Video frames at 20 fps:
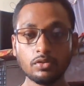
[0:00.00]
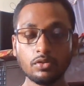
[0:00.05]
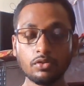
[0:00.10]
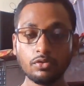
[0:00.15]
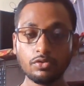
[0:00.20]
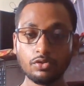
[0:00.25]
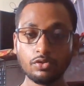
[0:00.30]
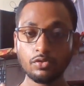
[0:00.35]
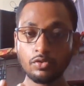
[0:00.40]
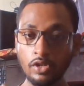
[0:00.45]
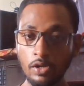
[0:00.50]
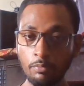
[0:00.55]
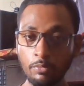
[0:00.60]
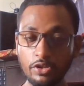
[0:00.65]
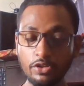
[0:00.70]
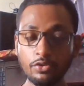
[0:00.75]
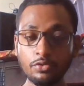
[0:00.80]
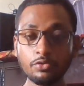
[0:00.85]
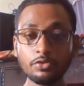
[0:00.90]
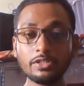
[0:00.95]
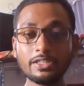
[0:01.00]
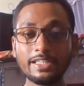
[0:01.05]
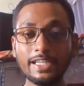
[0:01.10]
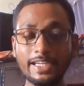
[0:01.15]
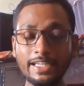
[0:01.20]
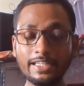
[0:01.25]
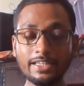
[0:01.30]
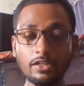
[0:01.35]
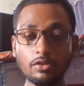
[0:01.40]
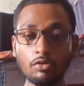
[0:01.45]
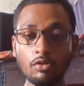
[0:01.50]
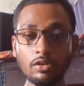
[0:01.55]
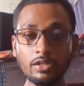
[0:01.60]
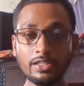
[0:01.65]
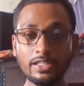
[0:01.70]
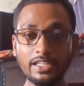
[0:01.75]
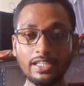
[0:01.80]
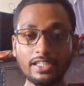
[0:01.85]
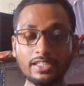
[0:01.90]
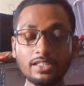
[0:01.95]
Oh, so number two, setting the
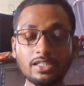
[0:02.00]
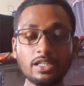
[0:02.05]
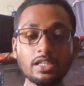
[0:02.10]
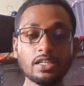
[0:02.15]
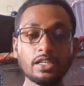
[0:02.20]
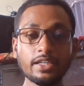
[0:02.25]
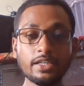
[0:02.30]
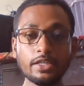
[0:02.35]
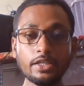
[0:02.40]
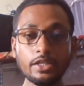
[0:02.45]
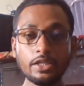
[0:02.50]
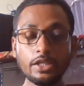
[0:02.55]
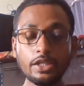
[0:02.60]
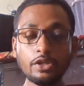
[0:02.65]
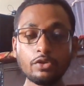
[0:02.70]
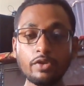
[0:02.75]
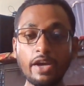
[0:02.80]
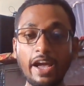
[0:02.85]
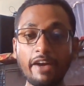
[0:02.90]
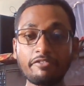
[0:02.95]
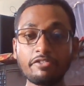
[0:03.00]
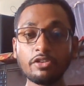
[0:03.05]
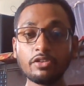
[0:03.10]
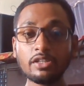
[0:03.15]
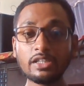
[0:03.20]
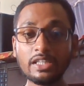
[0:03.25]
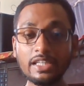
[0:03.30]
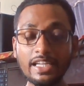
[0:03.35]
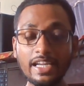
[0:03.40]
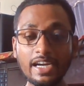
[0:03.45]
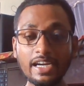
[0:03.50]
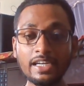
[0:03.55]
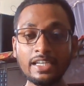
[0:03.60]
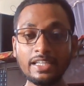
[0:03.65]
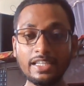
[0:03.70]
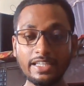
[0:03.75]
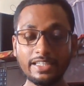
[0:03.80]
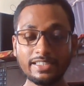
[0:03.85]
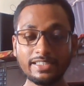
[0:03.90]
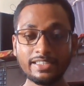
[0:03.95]
context. You have to
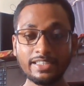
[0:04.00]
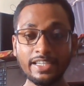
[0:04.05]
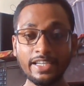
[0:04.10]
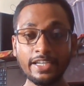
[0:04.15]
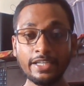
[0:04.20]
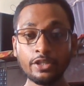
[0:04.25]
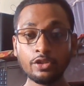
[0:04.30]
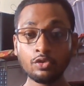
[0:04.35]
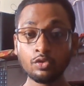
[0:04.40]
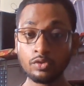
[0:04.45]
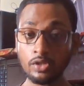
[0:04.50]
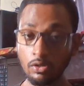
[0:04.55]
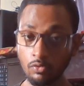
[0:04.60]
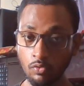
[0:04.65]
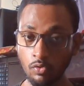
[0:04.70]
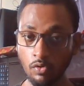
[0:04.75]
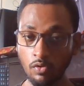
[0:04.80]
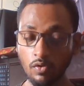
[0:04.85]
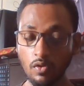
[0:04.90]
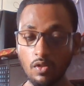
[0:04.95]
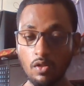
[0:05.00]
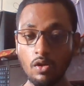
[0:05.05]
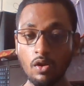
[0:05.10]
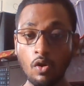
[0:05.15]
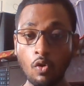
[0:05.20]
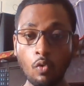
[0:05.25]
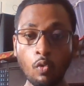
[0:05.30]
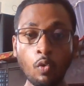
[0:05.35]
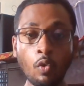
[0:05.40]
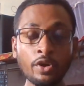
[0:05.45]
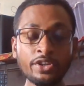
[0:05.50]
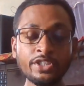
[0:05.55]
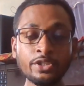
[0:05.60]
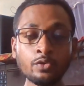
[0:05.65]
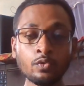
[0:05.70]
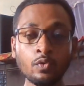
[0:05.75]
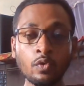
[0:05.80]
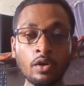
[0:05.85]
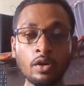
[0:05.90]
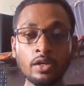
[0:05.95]
clearly state to the role what
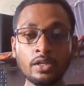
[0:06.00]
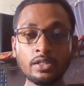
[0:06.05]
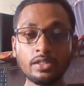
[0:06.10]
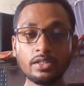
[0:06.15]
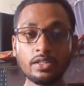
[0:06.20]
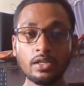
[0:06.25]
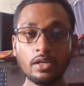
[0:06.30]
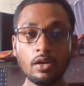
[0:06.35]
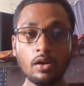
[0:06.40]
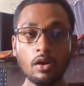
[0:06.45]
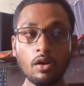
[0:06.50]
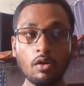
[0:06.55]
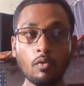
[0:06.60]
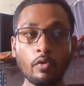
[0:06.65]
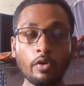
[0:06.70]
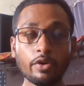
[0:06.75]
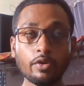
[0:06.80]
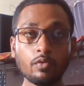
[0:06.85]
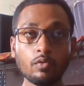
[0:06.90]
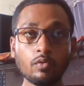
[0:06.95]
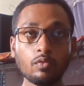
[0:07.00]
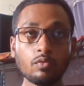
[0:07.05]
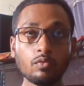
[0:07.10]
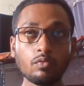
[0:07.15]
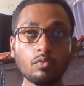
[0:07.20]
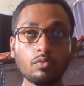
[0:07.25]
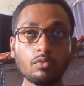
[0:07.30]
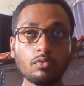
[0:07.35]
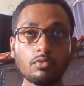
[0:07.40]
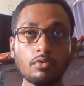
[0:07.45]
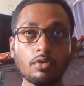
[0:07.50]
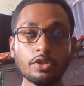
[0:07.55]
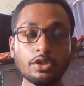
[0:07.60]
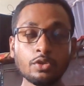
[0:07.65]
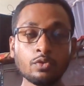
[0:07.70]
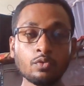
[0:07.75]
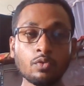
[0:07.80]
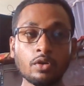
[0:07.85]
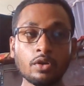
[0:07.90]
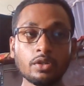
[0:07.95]
you want or what
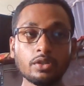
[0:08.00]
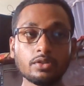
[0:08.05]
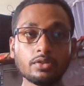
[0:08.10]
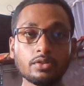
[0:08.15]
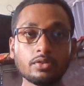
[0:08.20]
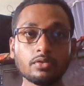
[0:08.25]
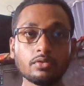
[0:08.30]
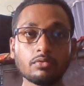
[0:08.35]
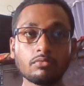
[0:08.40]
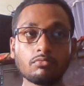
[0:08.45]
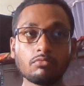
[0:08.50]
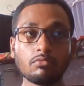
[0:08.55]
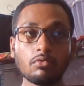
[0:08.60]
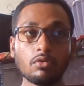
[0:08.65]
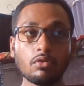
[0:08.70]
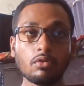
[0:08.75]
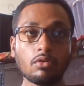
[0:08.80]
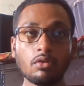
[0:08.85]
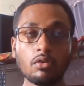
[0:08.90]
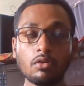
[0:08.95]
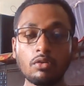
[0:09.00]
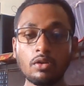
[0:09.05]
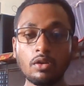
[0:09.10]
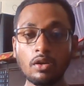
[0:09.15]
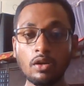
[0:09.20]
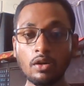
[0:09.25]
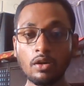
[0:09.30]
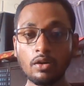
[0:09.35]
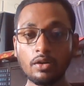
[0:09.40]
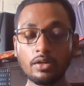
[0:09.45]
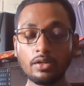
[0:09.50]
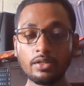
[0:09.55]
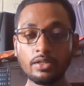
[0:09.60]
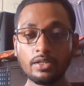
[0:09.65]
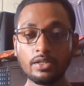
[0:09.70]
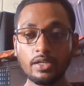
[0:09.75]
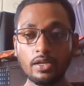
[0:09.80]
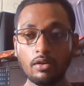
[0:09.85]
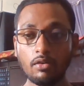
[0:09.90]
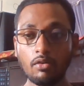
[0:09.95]
you want or
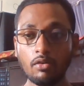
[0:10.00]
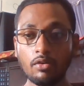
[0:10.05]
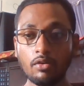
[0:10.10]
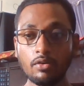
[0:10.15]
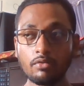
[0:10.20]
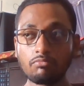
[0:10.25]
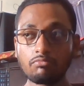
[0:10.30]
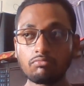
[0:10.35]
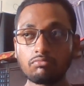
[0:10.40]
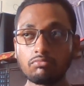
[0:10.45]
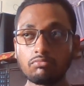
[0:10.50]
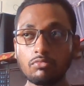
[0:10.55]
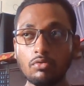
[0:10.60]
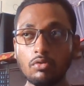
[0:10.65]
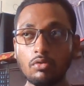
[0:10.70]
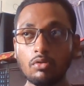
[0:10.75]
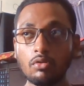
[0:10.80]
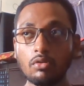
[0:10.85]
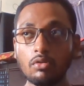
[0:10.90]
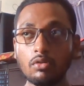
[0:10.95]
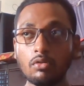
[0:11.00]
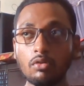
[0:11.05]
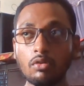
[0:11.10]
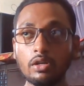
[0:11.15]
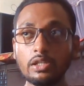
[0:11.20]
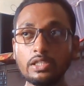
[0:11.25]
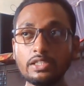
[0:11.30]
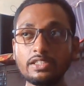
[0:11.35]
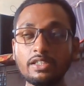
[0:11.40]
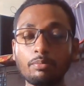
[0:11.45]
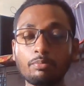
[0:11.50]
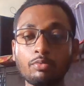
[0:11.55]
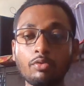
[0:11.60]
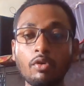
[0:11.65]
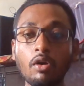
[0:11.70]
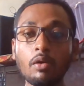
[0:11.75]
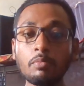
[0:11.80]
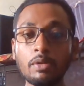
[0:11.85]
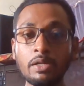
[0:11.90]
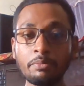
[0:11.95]
learn or what is the
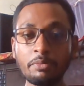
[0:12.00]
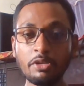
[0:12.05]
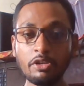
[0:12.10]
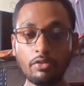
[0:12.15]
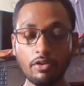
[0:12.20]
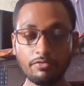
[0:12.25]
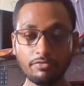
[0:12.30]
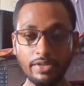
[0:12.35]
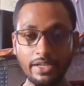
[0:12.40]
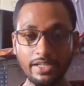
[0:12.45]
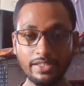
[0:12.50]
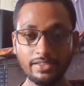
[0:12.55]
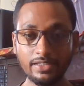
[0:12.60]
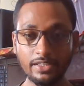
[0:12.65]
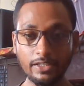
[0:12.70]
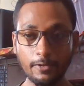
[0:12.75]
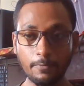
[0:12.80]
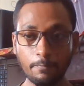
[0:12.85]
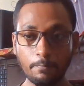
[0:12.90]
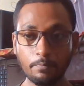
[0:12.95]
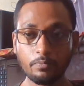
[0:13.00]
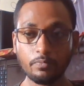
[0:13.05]
problem you are facing.